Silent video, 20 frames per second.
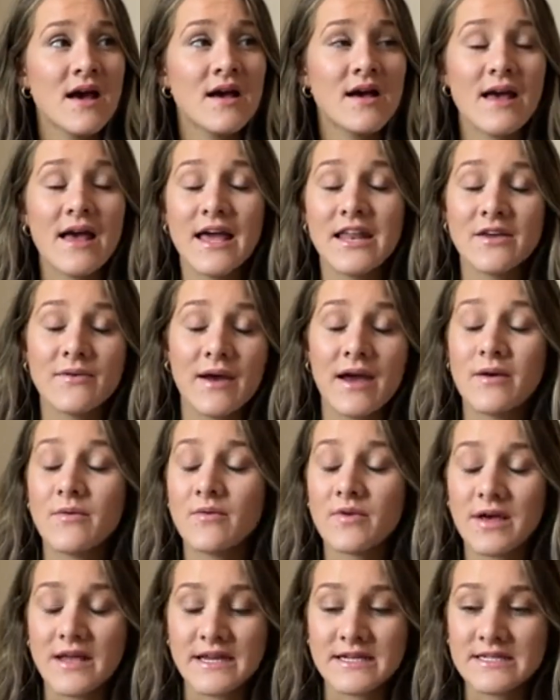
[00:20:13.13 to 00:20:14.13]
anyway, I
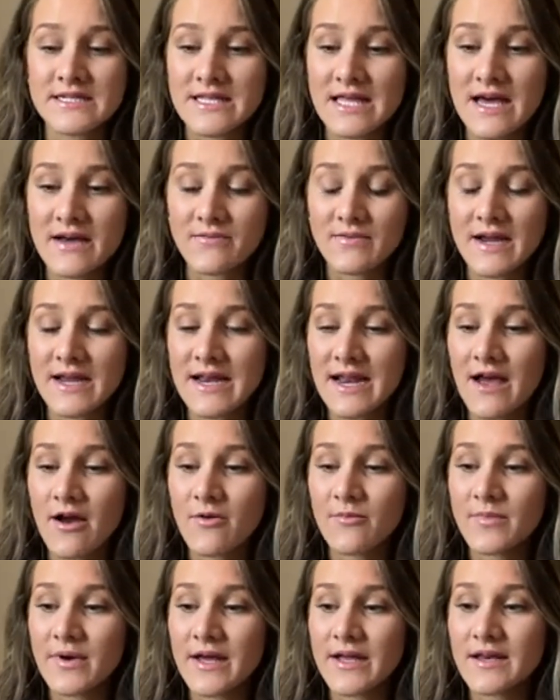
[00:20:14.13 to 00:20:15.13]
won't get into that right
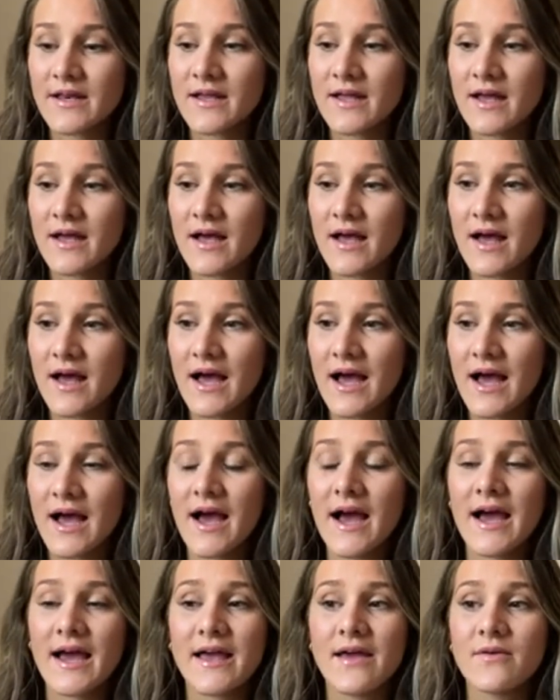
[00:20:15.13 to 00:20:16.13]
now, but
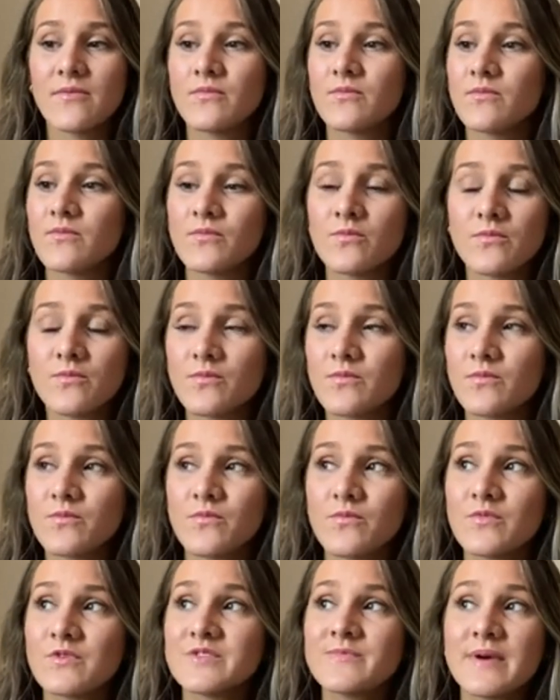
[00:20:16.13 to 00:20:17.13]
I
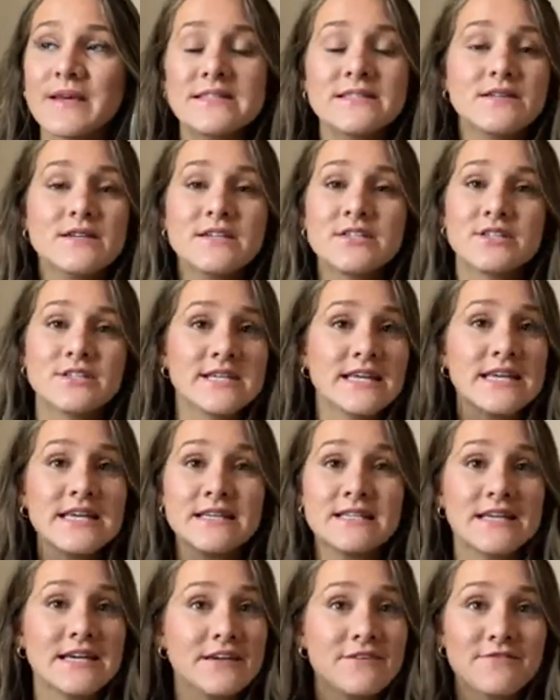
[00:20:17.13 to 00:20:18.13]
was basically just
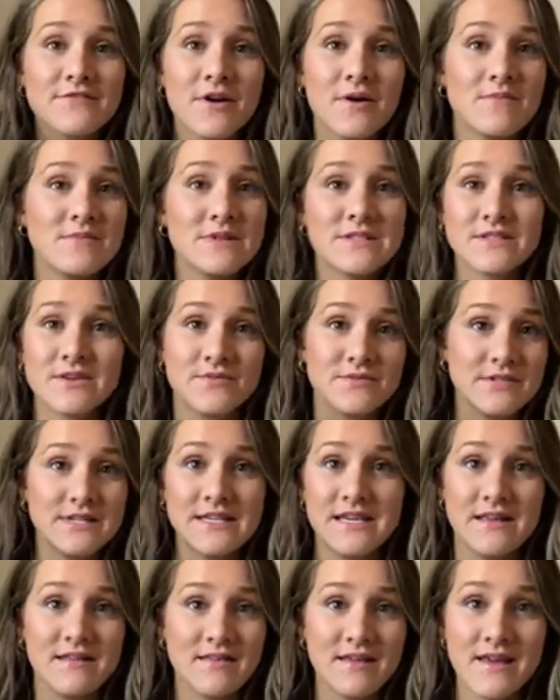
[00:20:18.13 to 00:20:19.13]
healing from this
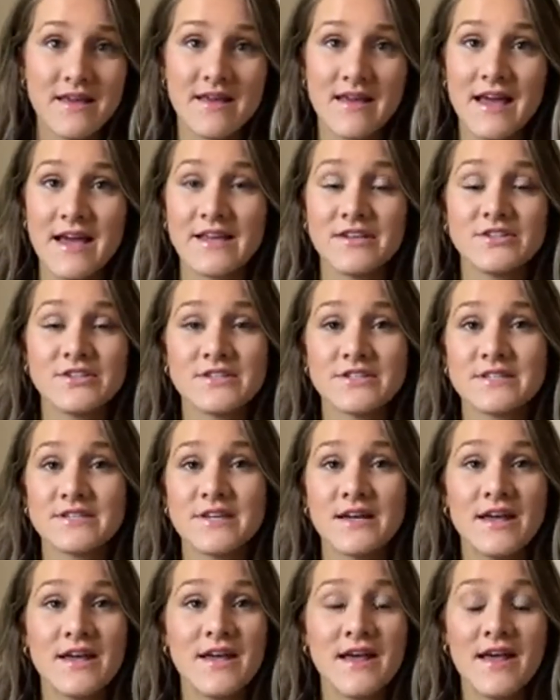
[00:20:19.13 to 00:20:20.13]
OCD thing. And
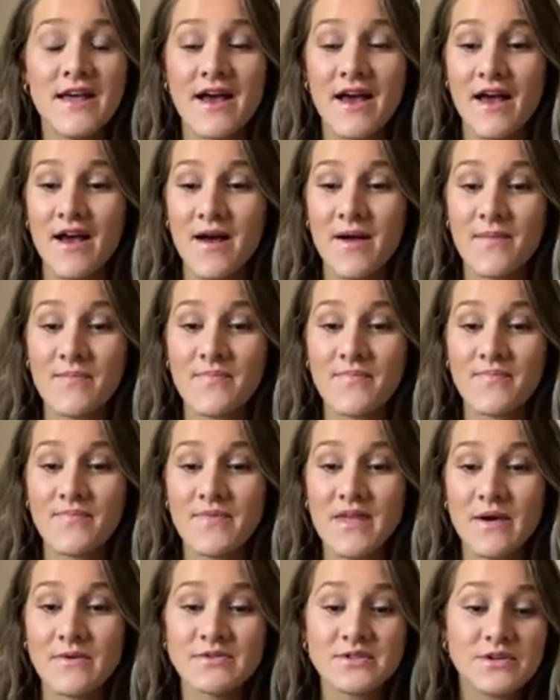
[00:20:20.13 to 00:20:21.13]
just,
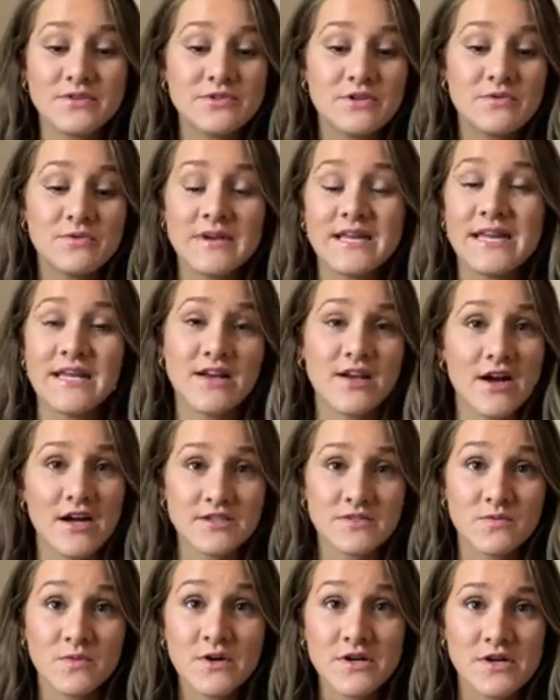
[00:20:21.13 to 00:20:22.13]
I was also reading
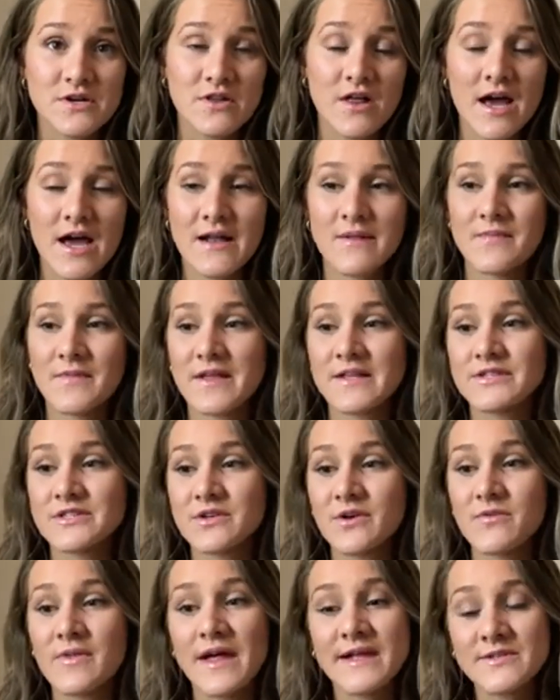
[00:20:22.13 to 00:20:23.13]
God's word a lot. And
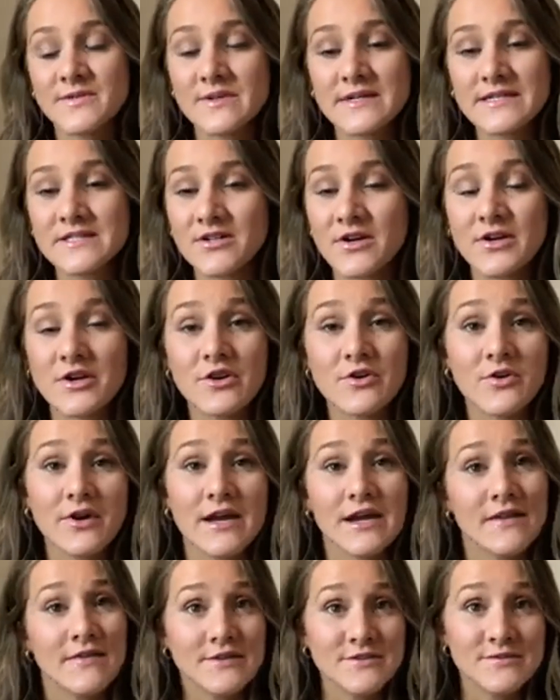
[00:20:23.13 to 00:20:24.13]
so that's when I started
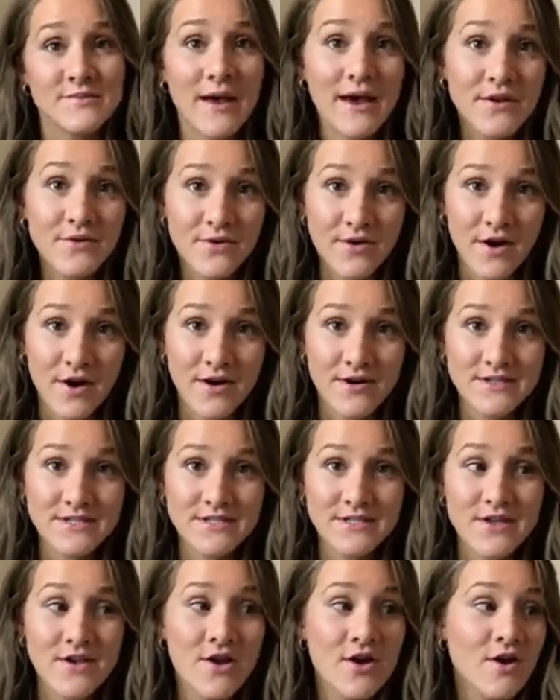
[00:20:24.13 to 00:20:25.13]
creating those battle
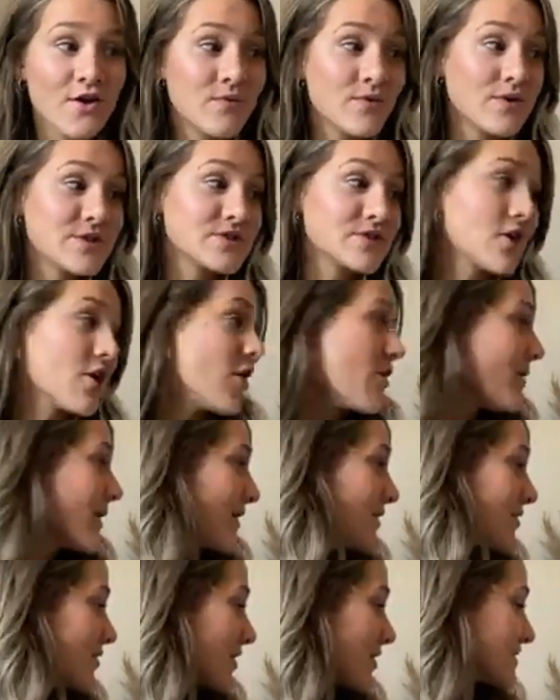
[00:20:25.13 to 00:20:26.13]
cards, which all
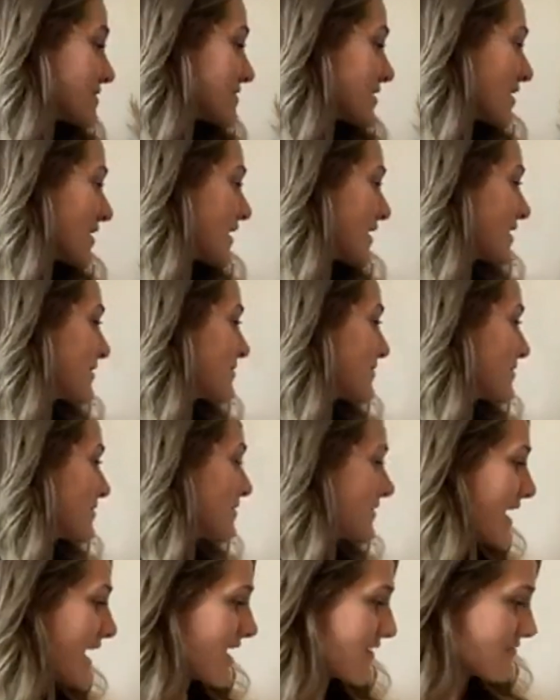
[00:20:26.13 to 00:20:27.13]
battle cards are, I don't know
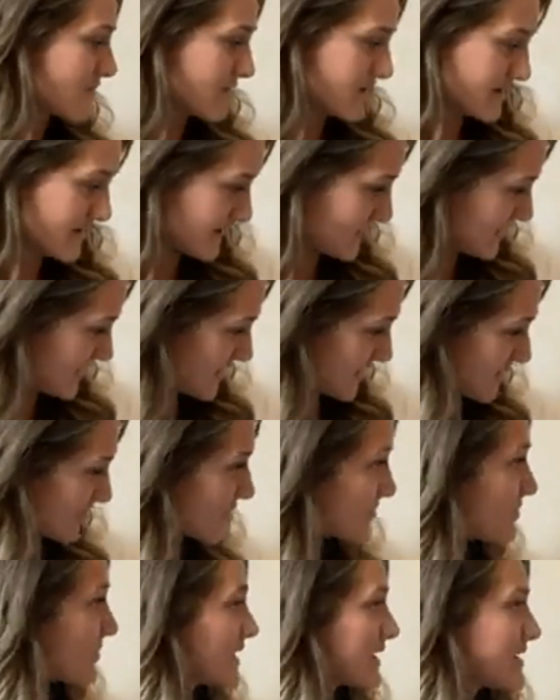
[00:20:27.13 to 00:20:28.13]
if I have one
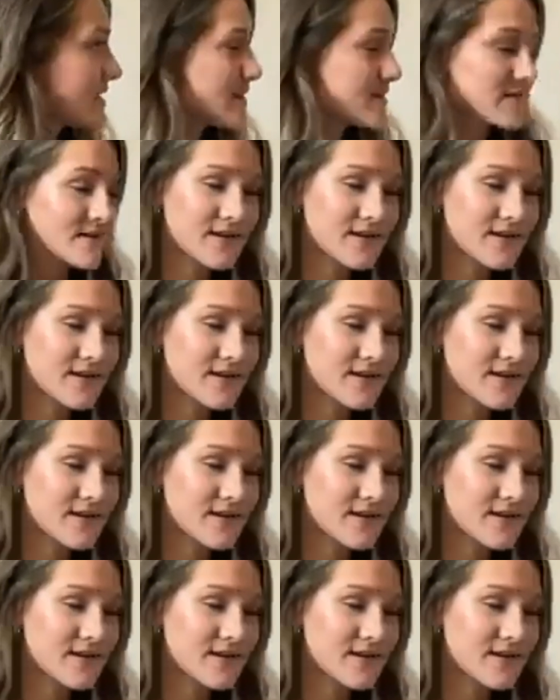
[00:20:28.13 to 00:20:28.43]
here, but